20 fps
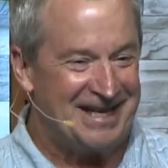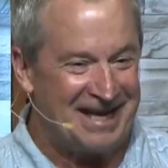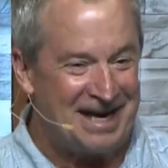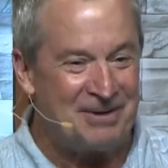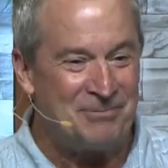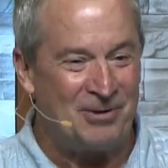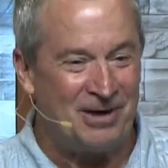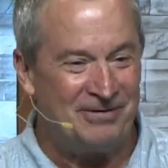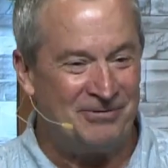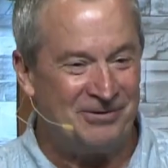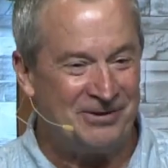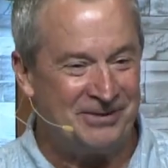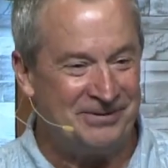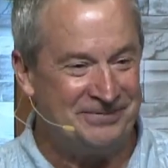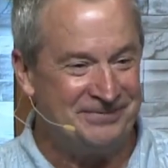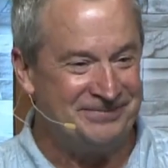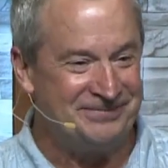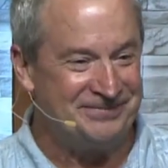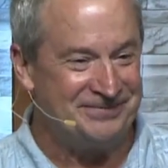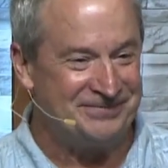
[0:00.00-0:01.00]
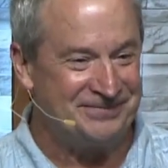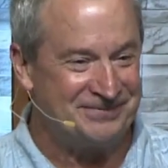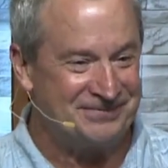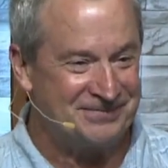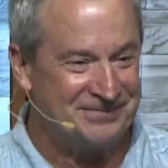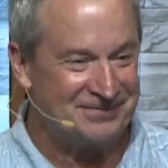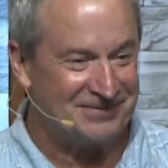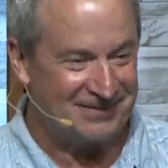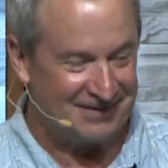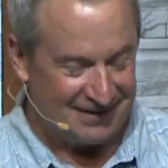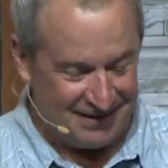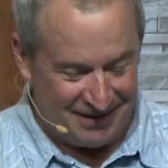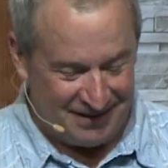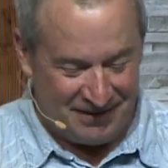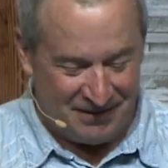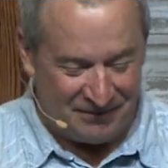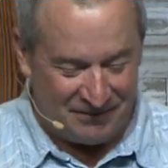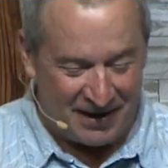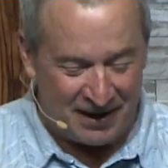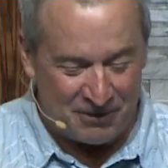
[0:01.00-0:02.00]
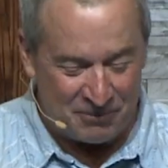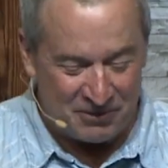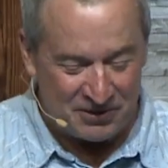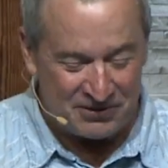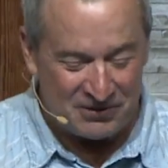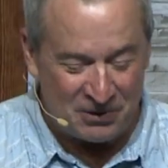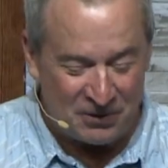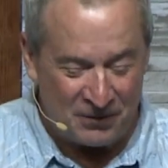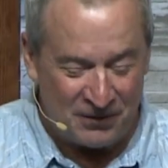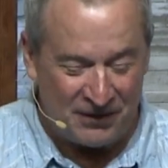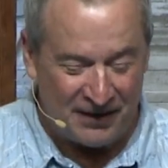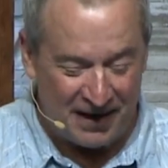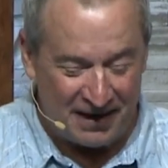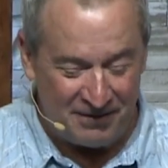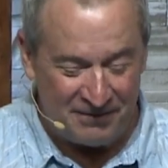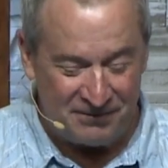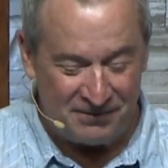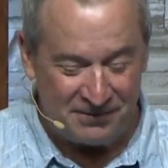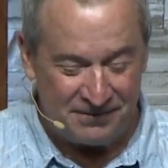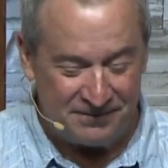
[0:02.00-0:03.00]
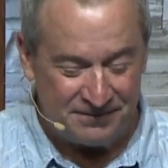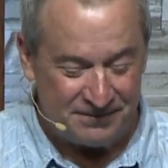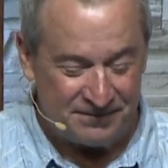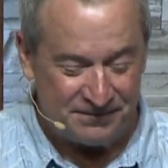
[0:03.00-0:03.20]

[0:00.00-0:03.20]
Can I pray for you? Father, we're so thankful.